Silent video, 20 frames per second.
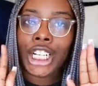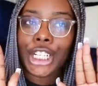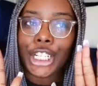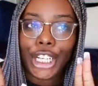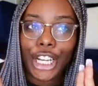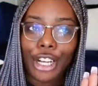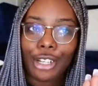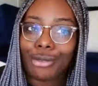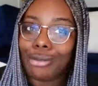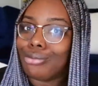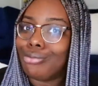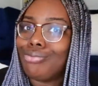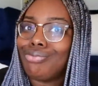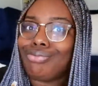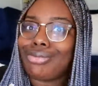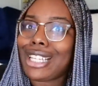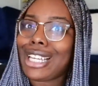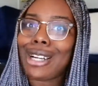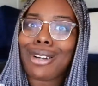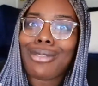No,
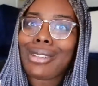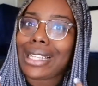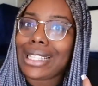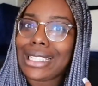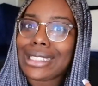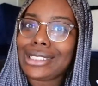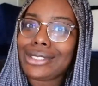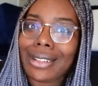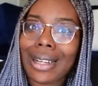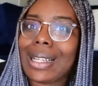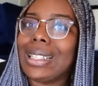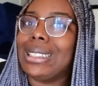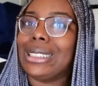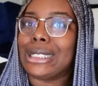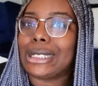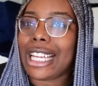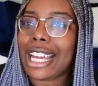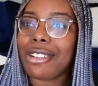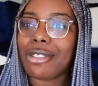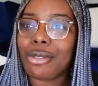they don't like your
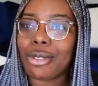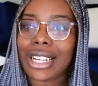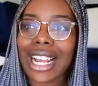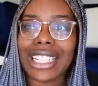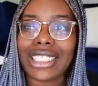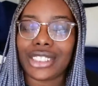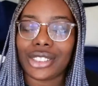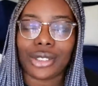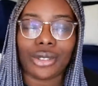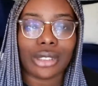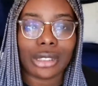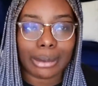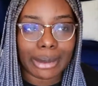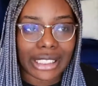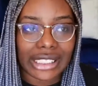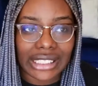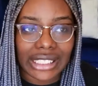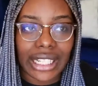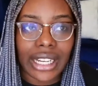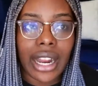dress. Everyone has their own
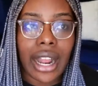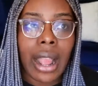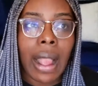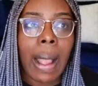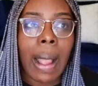opinion.